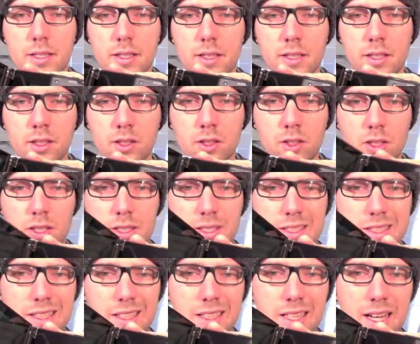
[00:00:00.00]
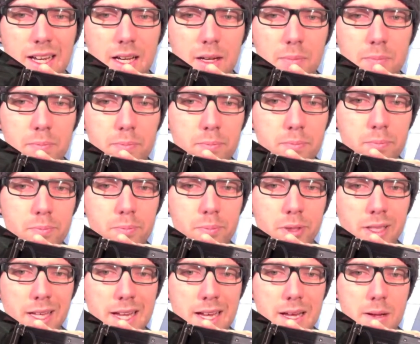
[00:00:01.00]
It looks like a
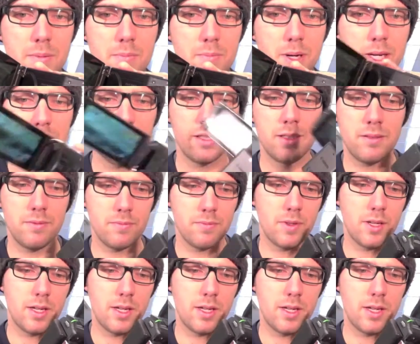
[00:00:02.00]
play button.